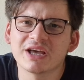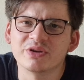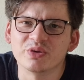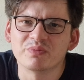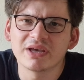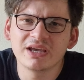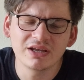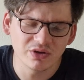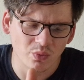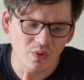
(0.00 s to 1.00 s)
a new bean,
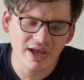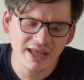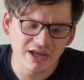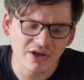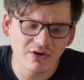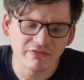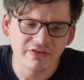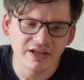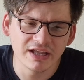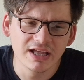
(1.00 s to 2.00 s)
you weigh your
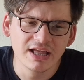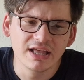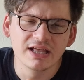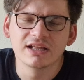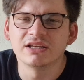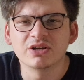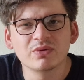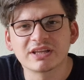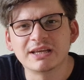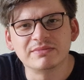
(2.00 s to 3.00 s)
coffee, you don't want
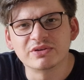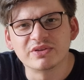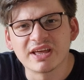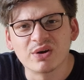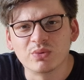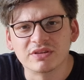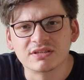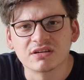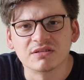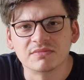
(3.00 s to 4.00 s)
to keep doing that all the
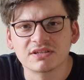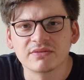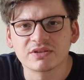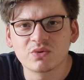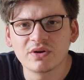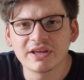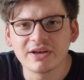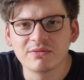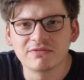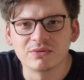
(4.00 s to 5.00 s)
time. So it's quite
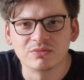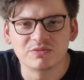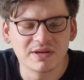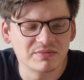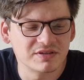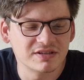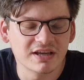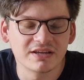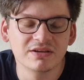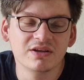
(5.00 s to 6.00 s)
helpful to be able to
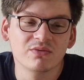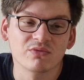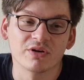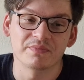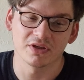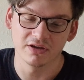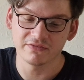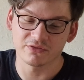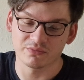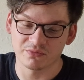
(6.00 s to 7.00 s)
say, right, I've
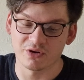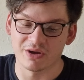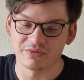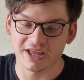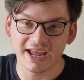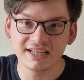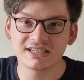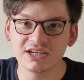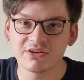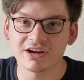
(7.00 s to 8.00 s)
ground
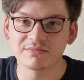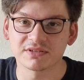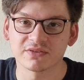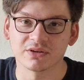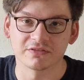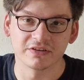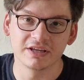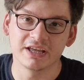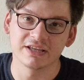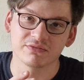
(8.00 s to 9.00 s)
18 grams of coffee,
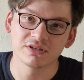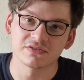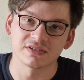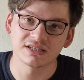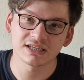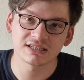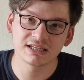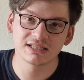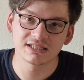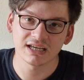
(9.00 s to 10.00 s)
it runs for
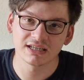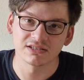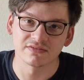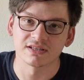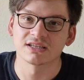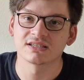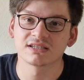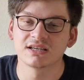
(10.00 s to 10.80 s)
16 seconds for this,